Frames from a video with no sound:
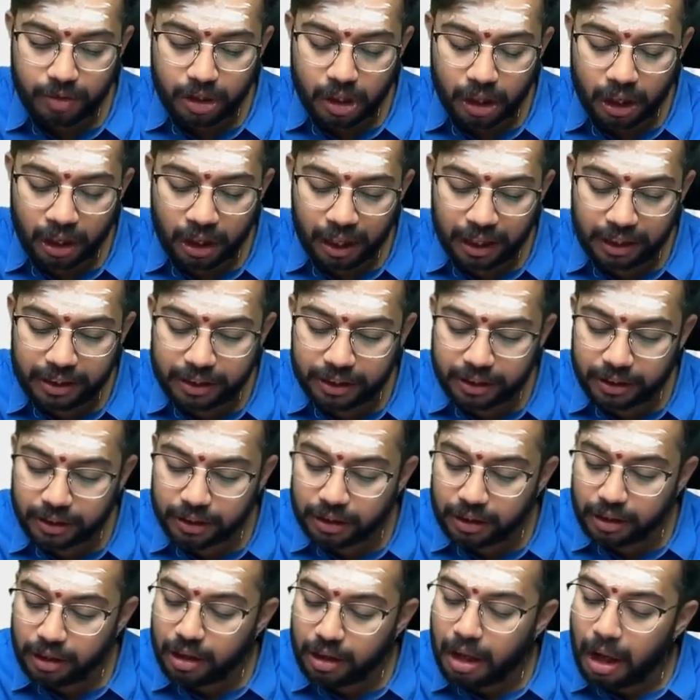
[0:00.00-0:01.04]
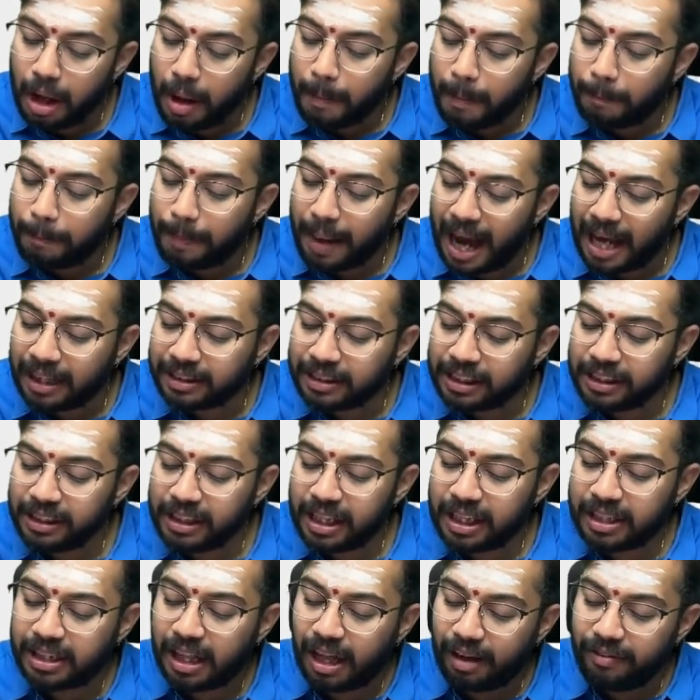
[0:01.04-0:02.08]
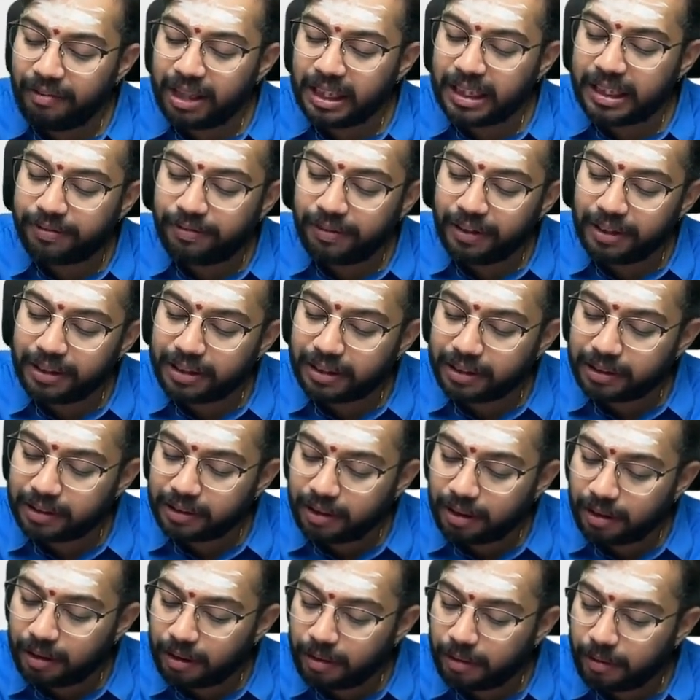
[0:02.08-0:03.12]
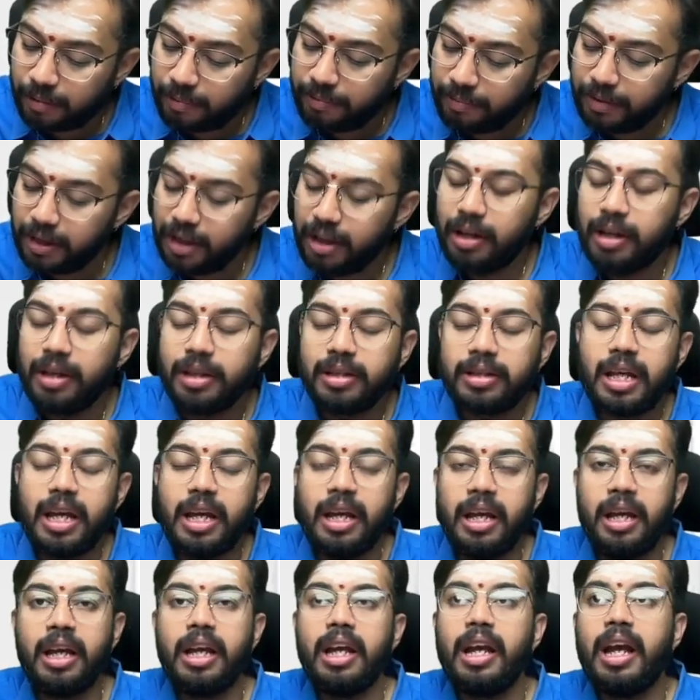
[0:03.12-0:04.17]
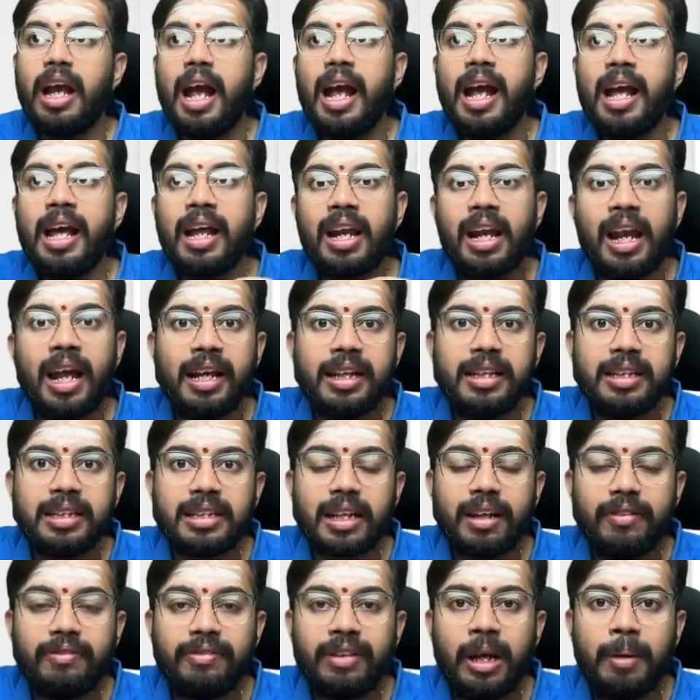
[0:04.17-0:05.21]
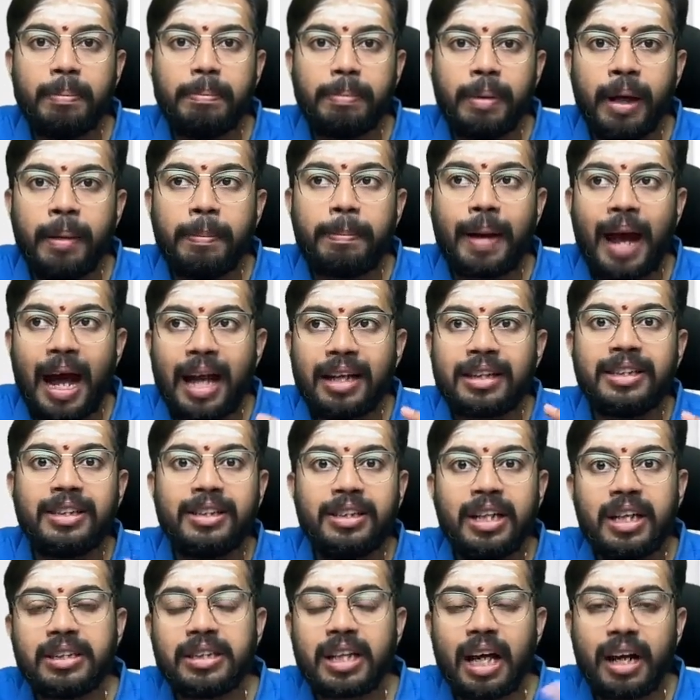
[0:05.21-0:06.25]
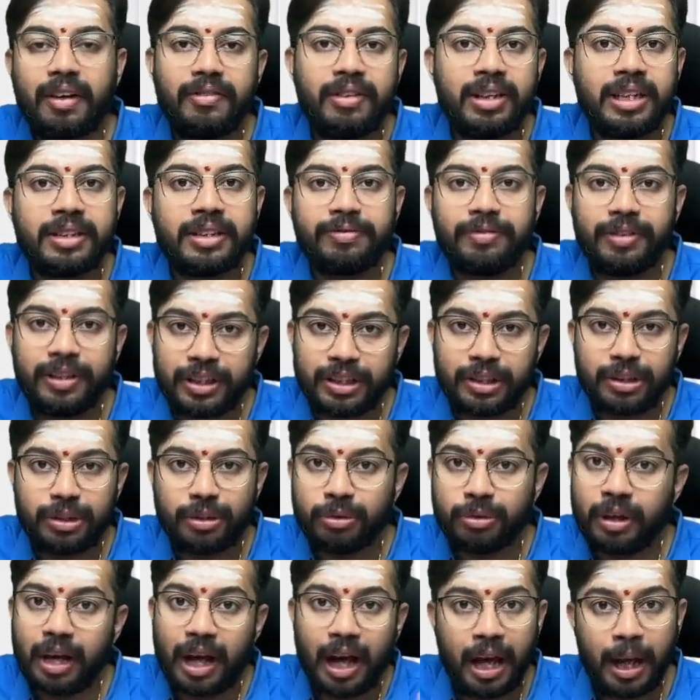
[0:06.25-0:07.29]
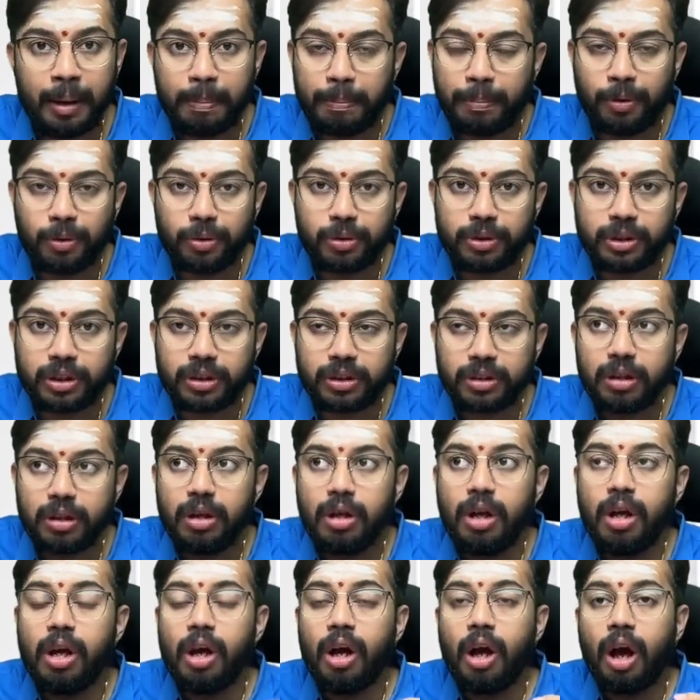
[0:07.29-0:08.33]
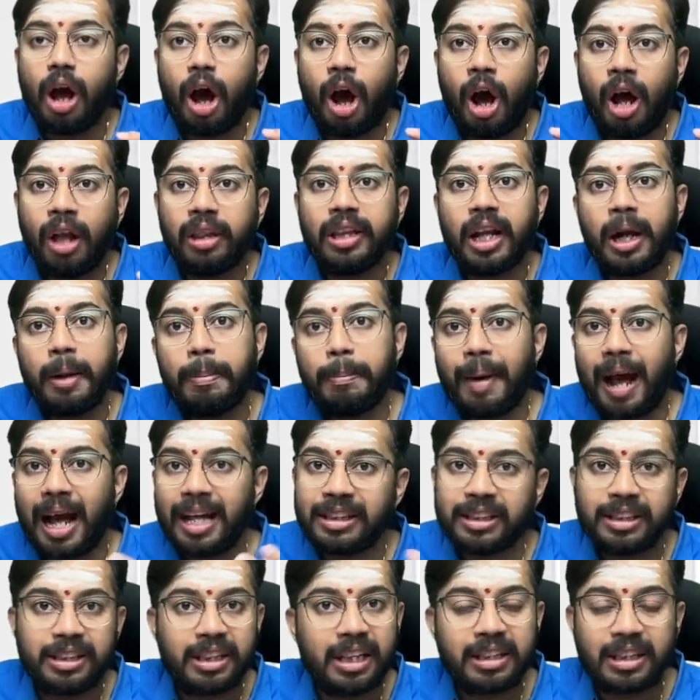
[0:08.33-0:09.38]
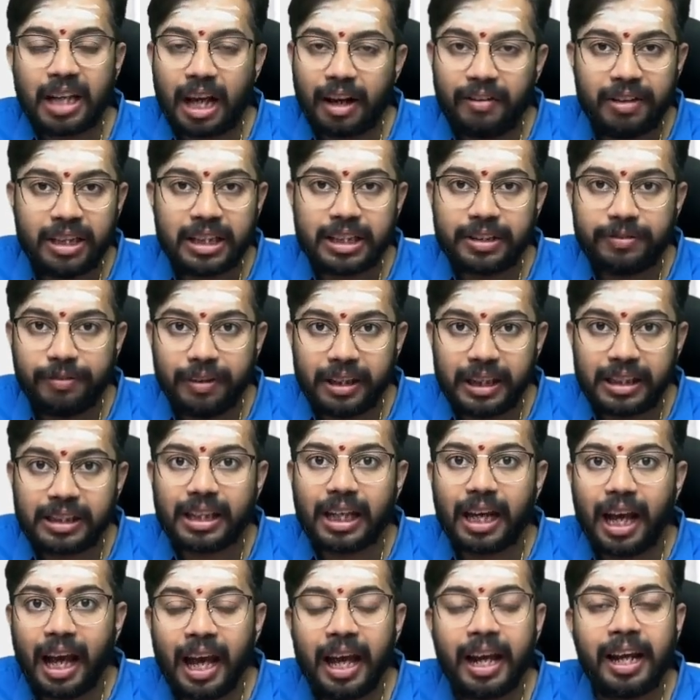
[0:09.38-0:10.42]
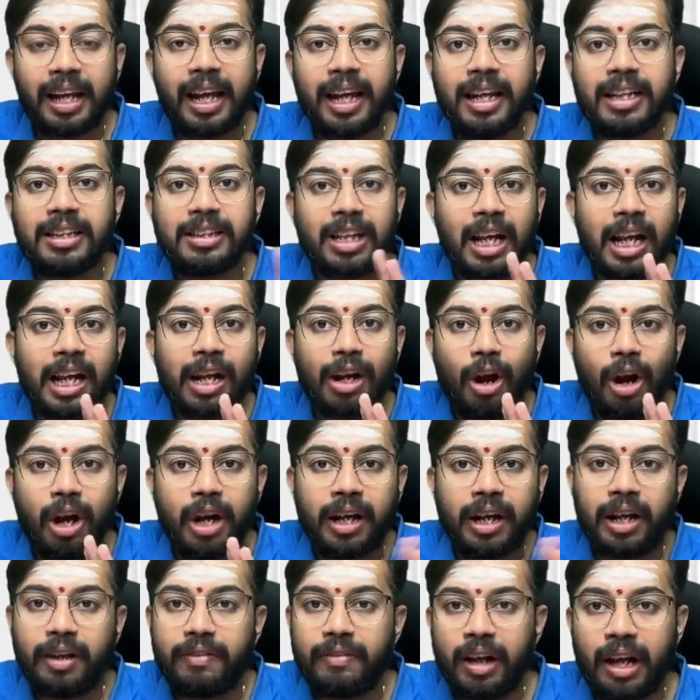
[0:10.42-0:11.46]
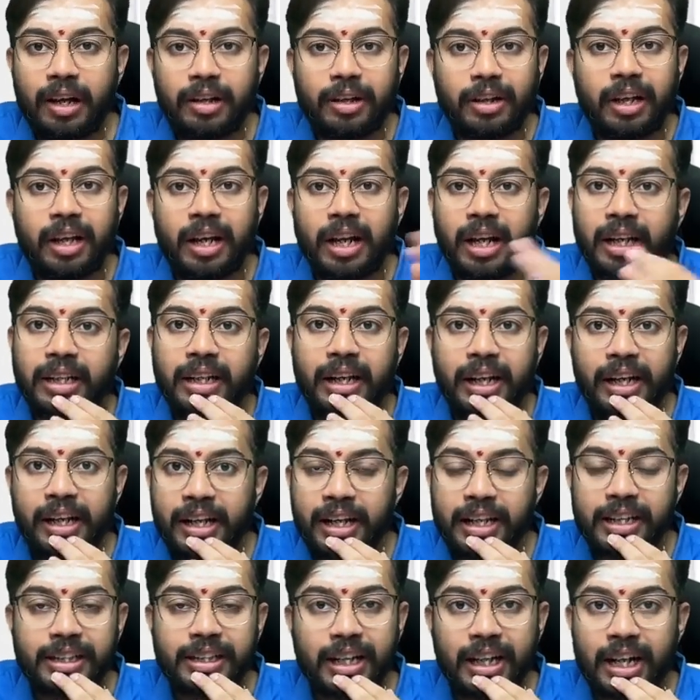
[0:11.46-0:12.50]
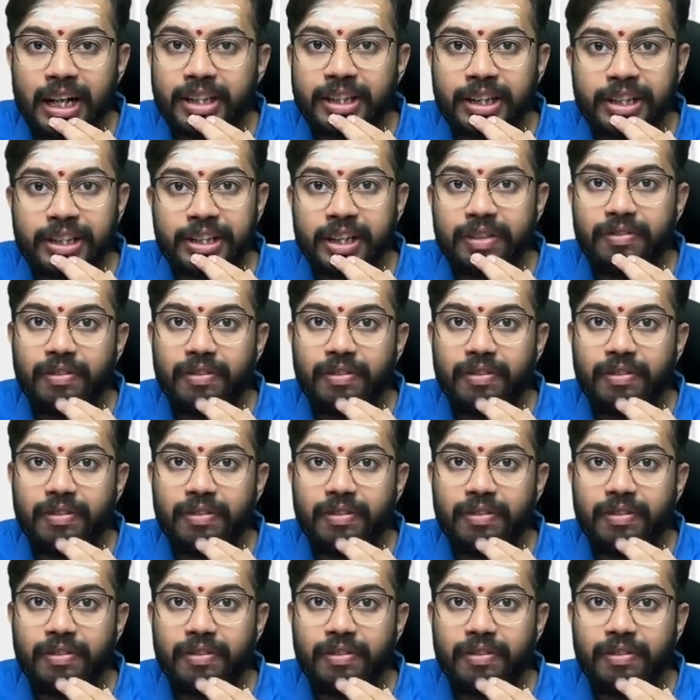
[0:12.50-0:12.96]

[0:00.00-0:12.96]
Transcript: Next, passenger service fees. See, airlines will pay passenger service fees to airports. On that passenger service fees, airlines are not required to deduct TDS under section